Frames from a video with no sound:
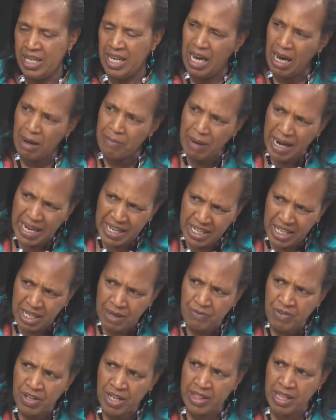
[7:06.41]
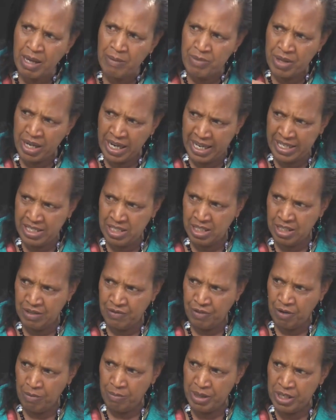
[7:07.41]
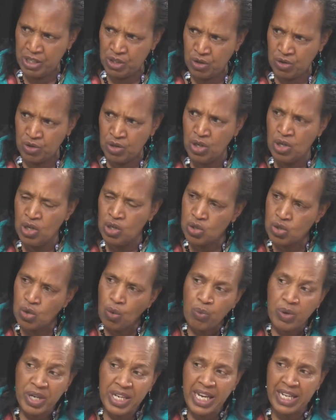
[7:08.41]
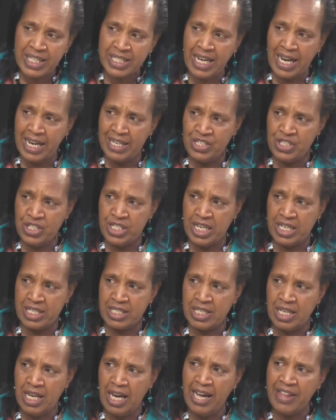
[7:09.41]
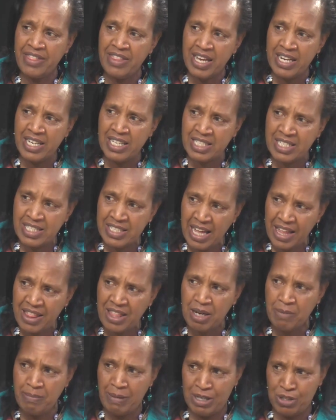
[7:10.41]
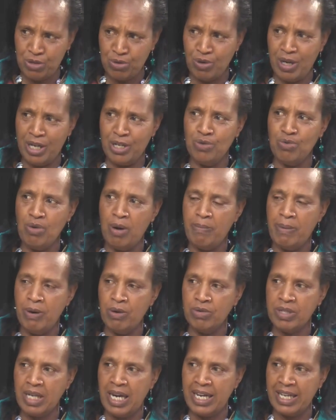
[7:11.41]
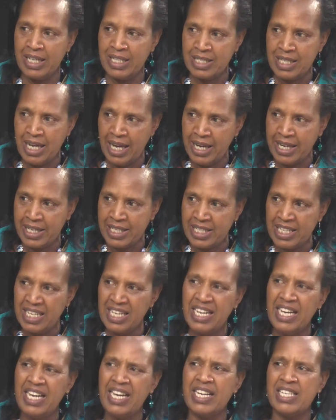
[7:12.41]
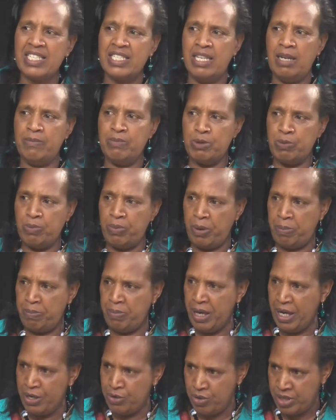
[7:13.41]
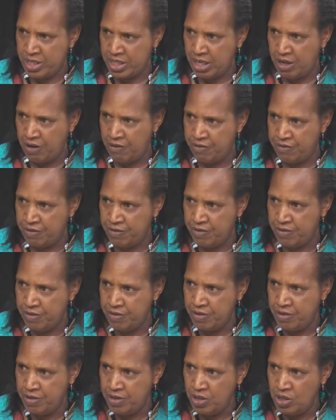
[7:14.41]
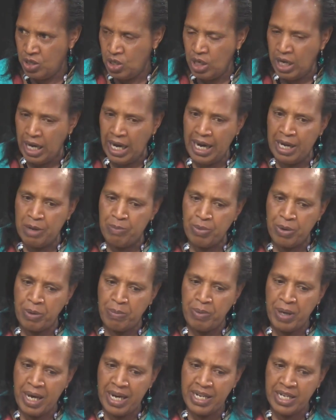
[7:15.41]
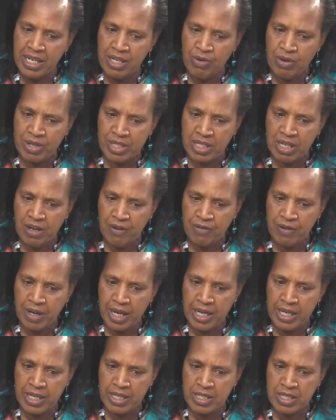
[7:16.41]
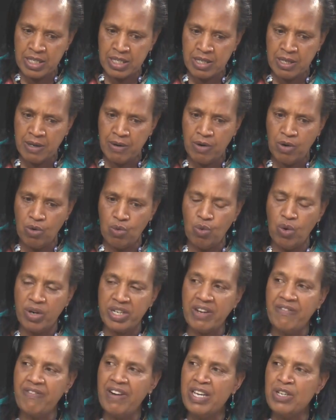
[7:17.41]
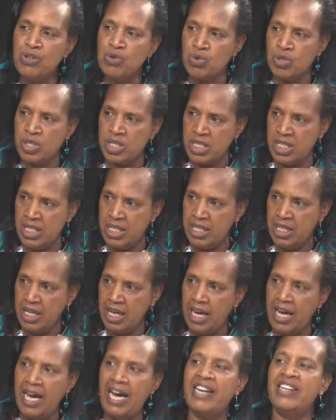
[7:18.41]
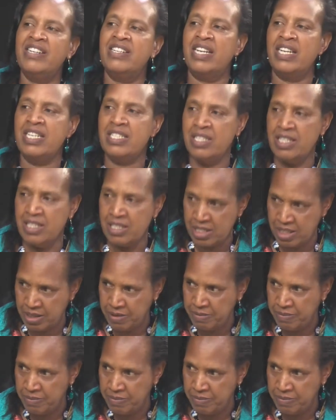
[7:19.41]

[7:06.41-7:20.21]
Am I giving them the right information? So we get anxious, and there is nothing much you can do about anxiety except prepare yourself. And preparing yourself is whatever you see, address it.